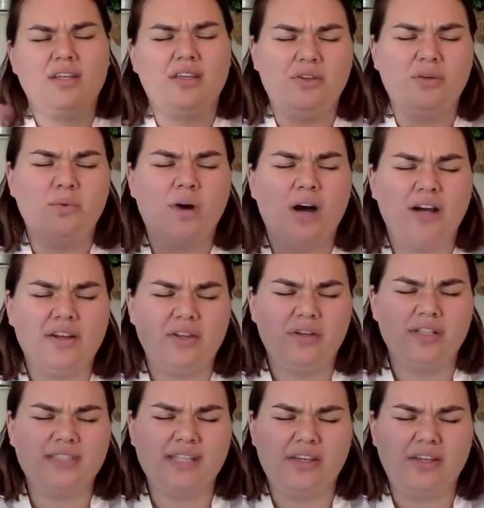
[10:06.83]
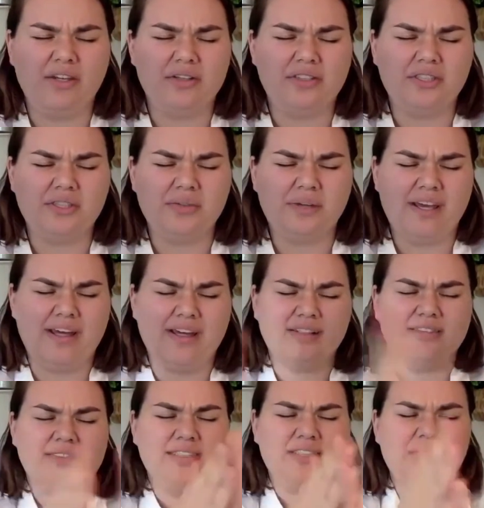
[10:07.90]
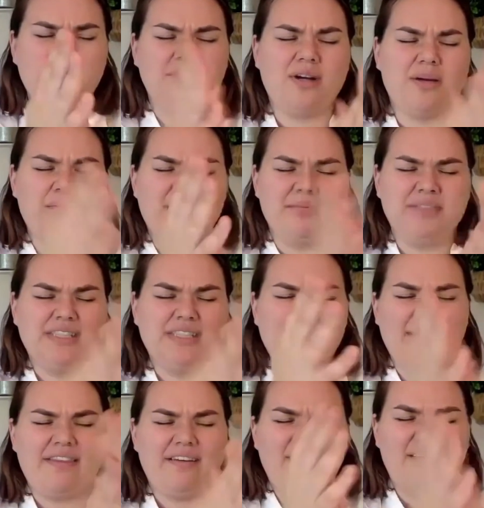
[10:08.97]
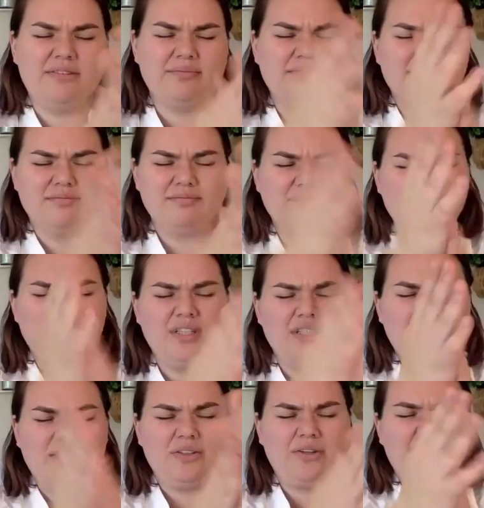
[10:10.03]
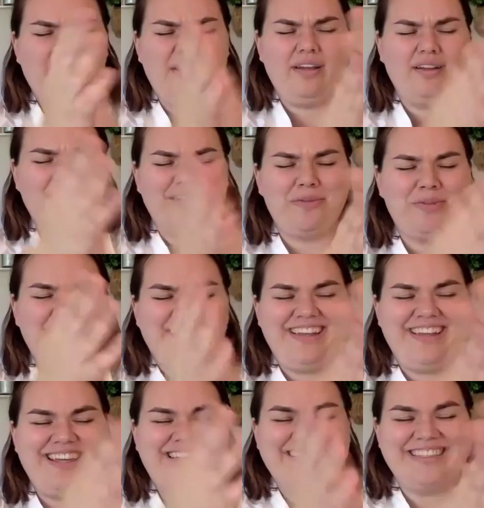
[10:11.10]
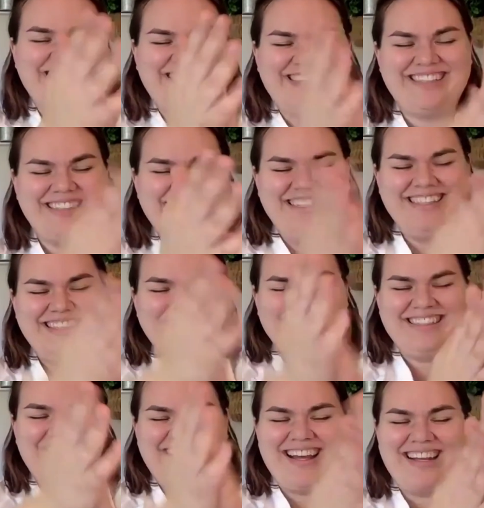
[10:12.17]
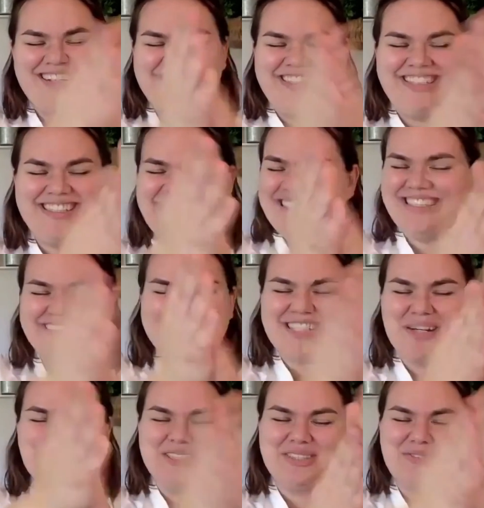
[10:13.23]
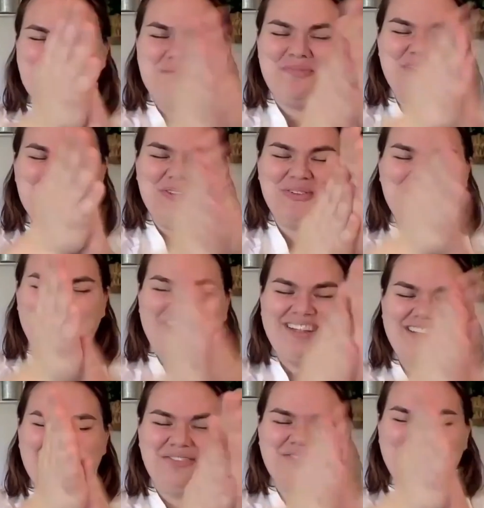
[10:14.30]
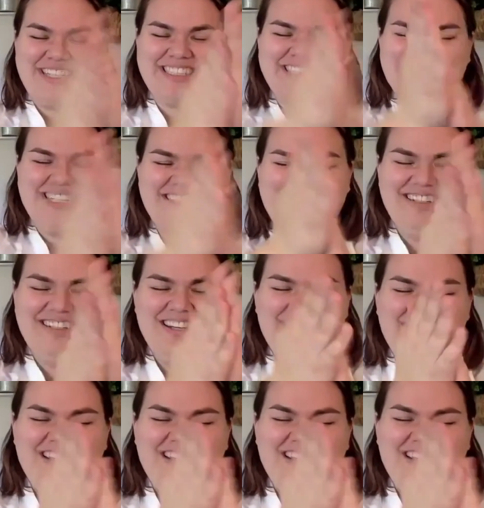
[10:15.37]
If you want, you can take your two hands, you can rub them together, creating a little bit of heat, that energy that just comes from you, that little friction.